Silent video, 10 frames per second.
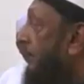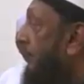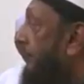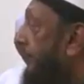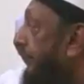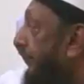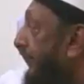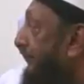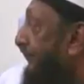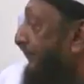not the Security
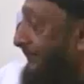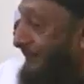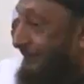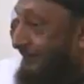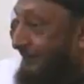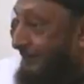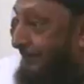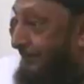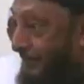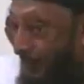Council,
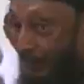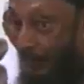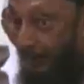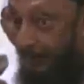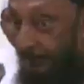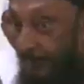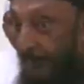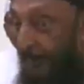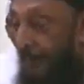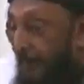but Allah.
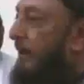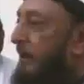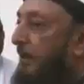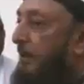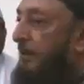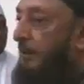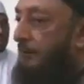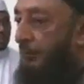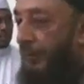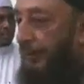The
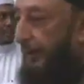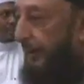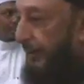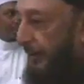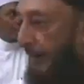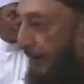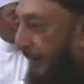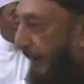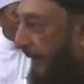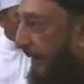trader in
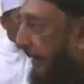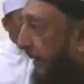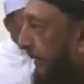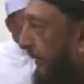Mecca